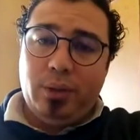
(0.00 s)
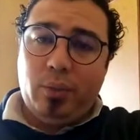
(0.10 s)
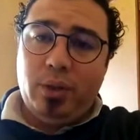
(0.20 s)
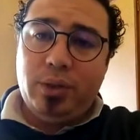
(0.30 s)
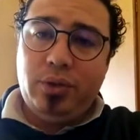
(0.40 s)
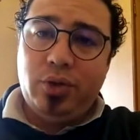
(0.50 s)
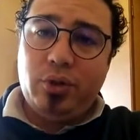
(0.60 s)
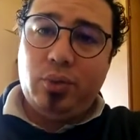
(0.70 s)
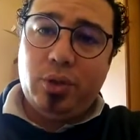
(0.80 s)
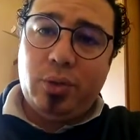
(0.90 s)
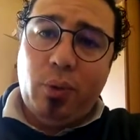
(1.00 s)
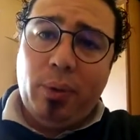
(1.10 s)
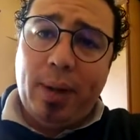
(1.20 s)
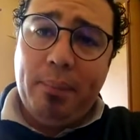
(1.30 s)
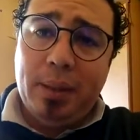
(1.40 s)
It wasn't just all
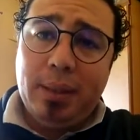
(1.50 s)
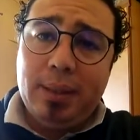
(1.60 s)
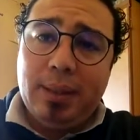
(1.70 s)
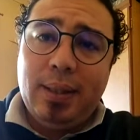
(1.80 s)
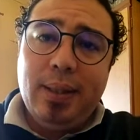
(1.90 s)
smoke and mirrors.